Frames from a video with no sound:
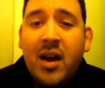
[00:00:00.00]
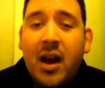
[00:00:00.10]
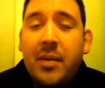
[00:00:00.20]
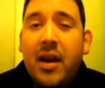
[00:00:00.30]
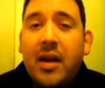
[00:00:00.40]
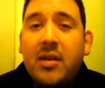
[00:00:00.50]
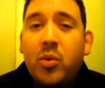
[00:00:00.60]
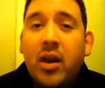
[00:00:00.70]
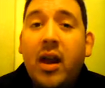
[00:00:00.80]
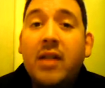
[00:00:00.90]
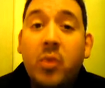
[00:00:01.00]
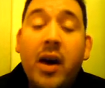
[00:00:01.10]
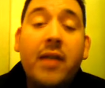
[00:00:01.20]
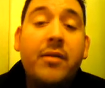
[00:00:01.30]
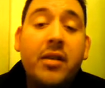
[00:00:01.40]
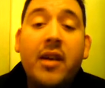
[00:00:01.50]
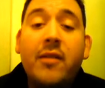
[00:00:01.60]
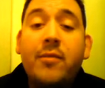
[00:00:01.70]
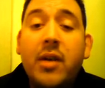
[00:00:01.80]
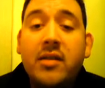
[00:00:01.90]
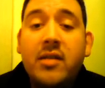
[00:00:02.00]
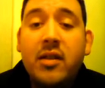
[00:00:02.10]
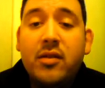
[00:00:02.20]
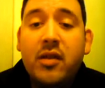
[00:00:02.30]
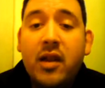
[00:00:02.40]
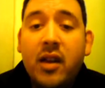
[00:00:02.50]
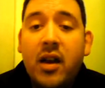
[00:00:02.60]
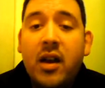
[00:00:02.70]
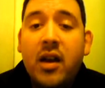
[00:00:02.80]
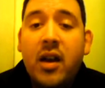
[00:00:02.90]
I began to realize why I felt out of place at UCLA.